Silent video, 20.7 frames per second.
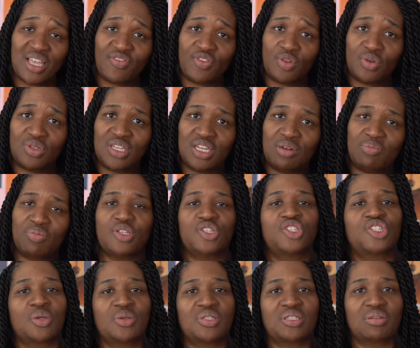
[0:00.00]
If you did,
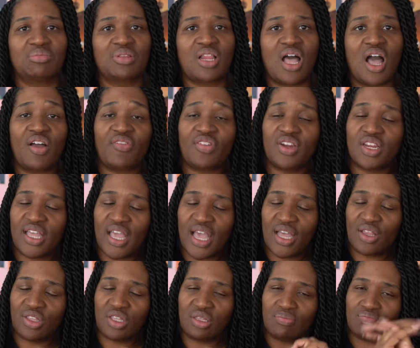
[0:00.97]
please show some love, and
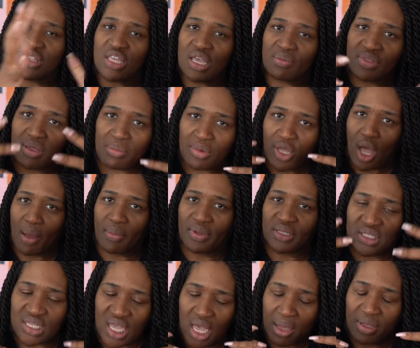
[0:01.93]
again, keep them
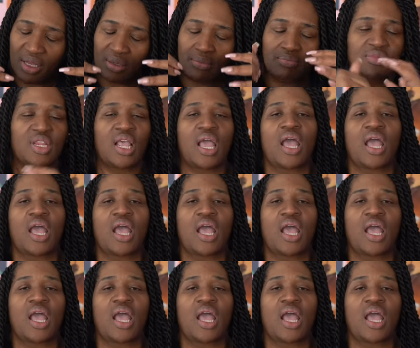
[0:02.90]
comments coming,